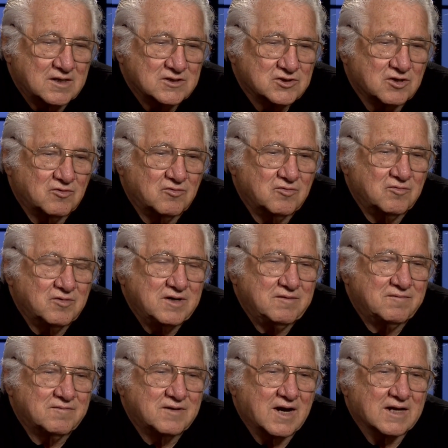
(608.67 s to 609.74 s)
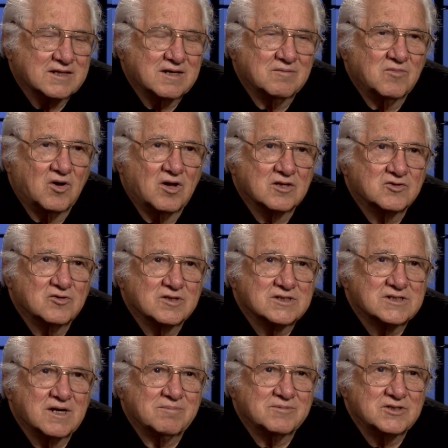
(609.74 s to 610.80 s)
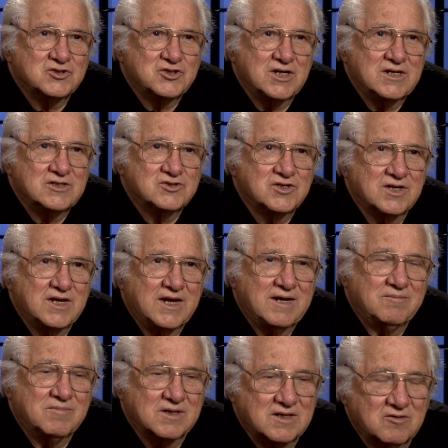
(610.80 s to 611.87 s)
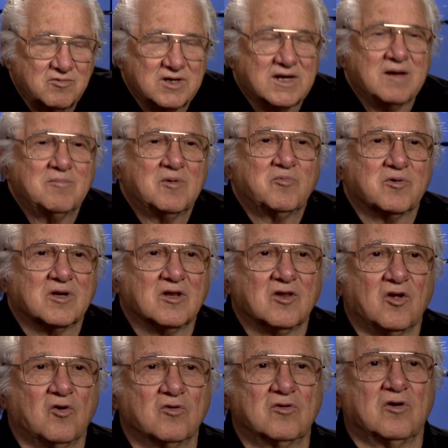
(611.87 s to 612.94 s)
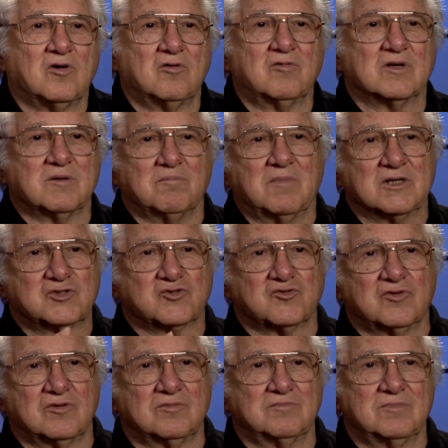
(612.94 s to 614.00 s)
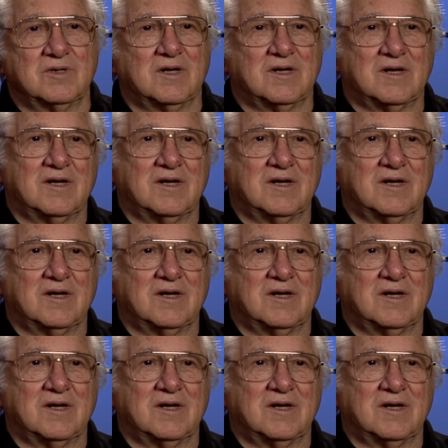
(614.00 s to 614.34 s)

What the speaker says: So we've got them all to accept and change the name, and then we came up with a logo with a mushroom,